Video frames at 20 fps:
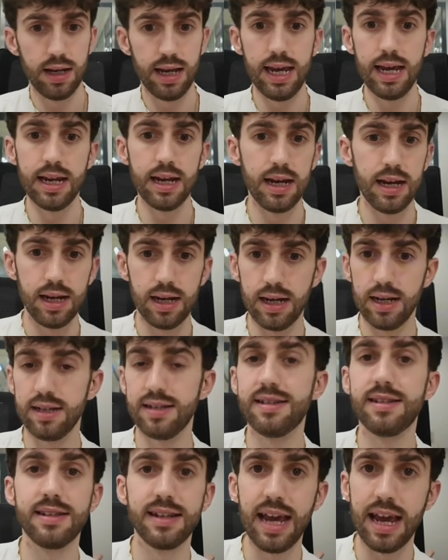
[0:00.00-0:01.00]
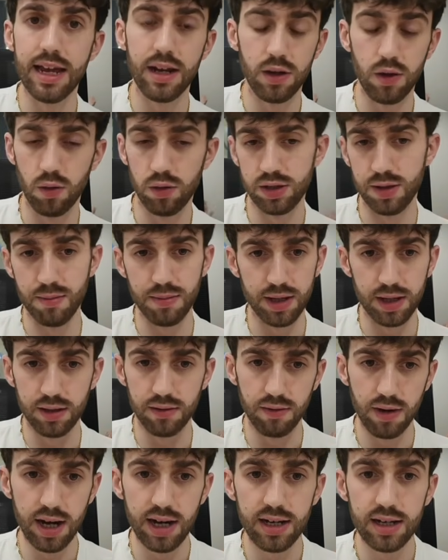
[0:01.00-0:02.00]
in a skit or
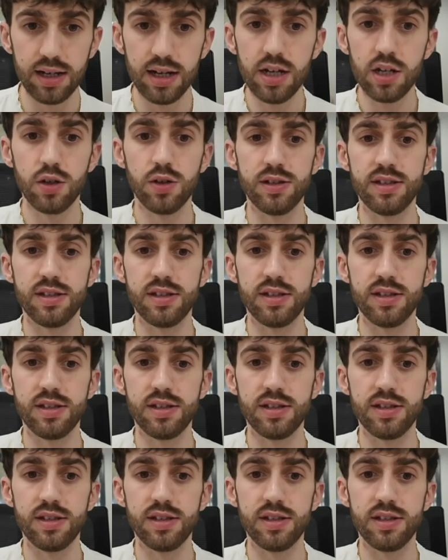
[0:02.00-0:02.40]
something, right?